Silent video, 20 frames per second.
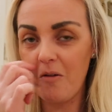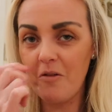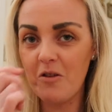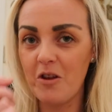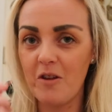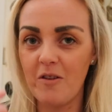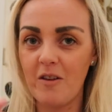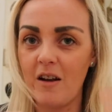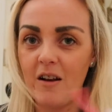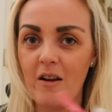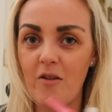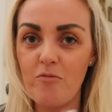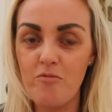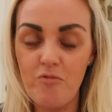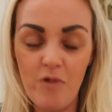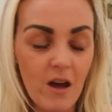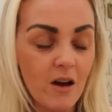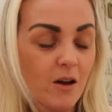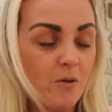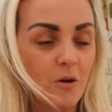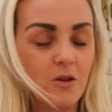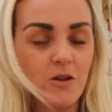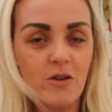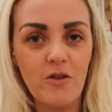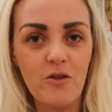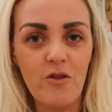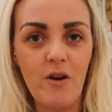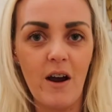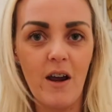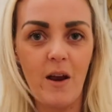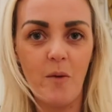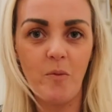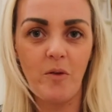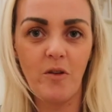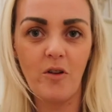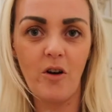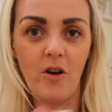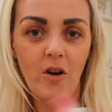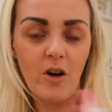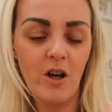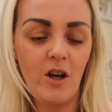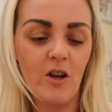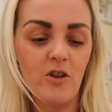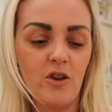And she said, I really want you to try them. So